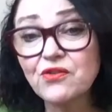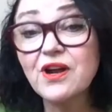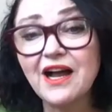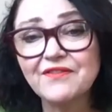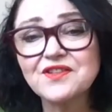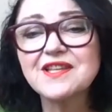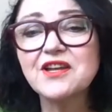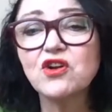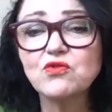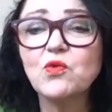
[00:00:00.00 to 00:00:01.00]
crafts,
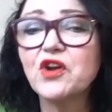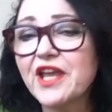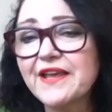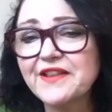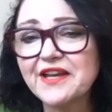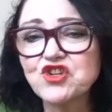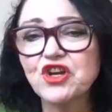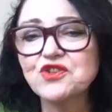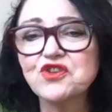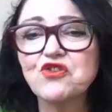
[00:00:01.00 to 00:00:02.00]
they're not working in their
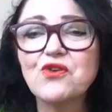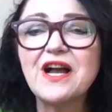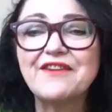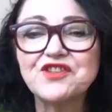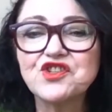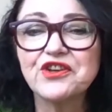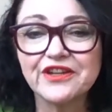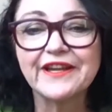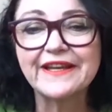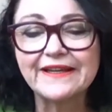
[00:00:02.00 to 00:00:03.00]
chosen craft
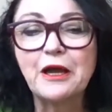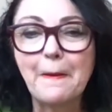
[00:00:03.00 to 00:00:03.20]
certainly.